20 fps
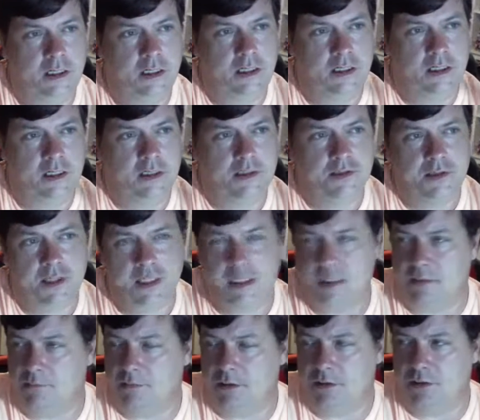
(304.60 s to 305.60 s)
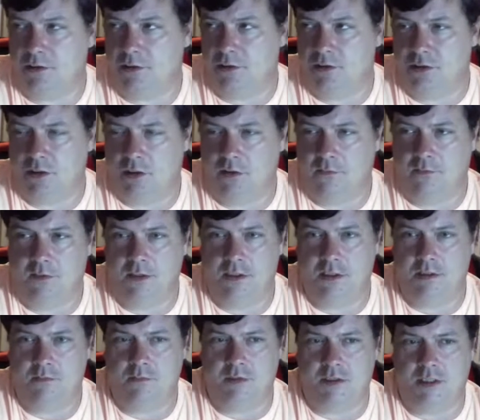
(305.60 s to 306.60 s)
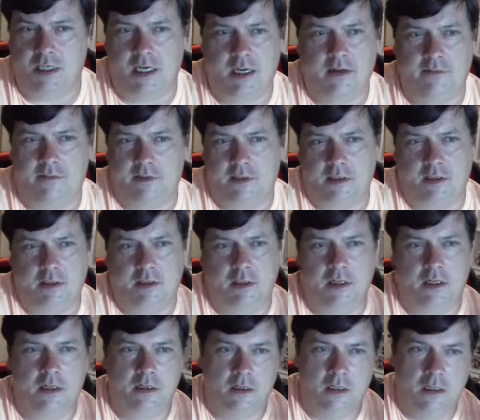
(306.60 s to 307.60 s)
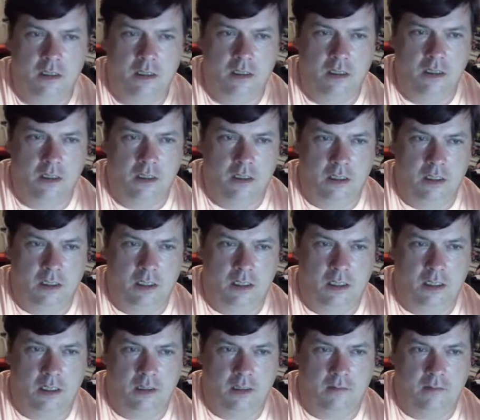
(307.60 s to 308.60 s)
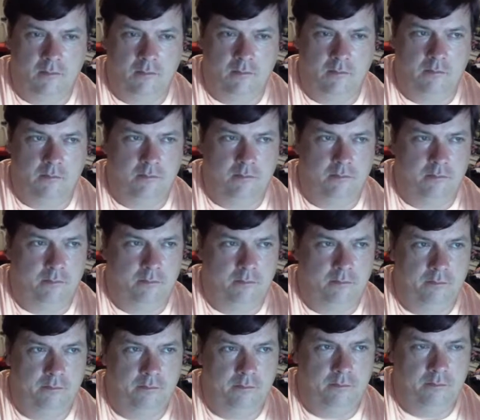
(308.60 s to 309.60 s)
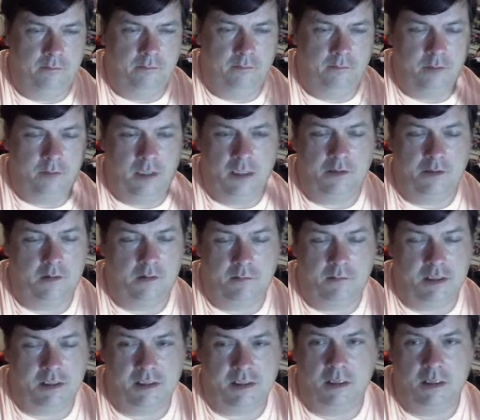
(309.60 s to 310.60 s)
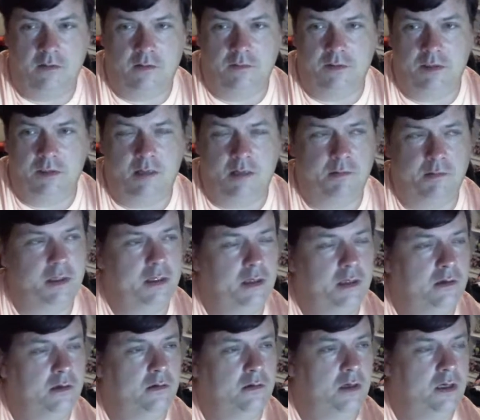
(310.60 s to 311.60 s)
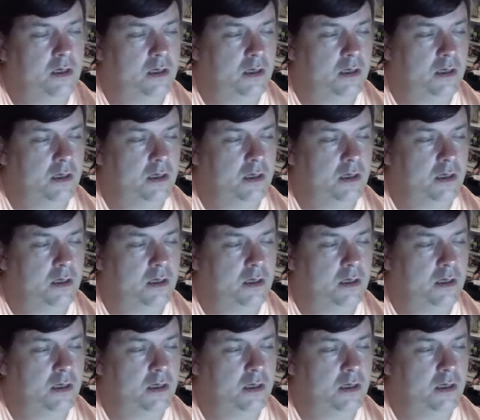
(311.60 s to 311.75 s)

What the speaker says: Needs transmission service, which I haven't done yet. Um, I'll do it myself. It's not a big deal.